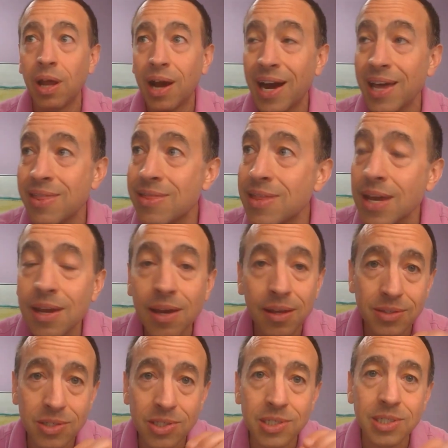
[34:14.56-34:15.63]
I think,
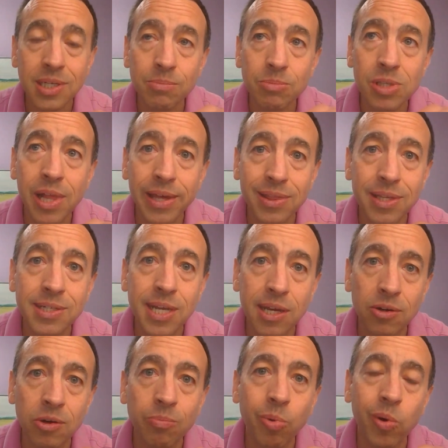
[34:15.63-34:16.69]
seems like the
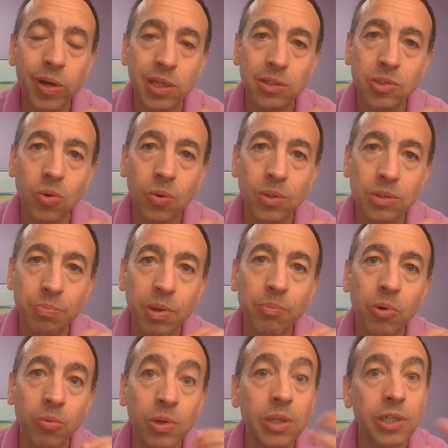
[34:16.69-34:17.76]
data are pointing towards
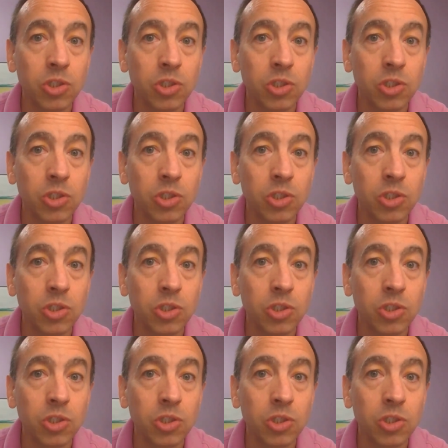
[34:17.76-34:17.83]
people really